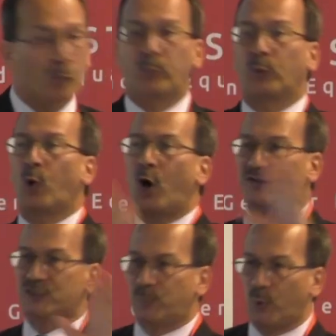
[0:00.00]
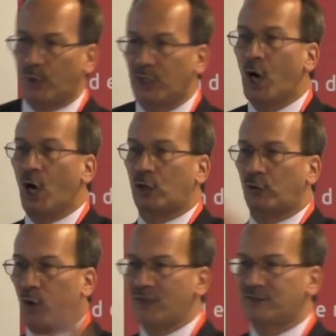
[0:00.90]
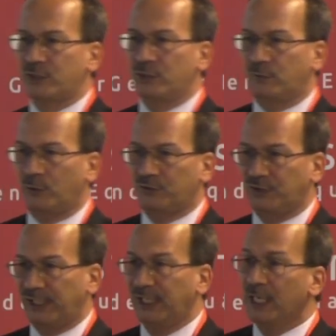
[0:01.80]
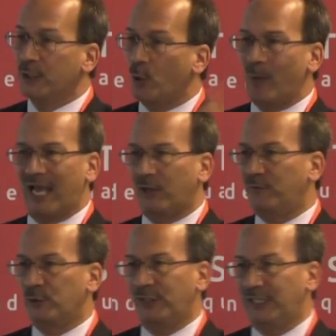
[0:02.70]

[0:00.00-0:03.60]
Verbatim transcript: broad support across the university, no matter if you're in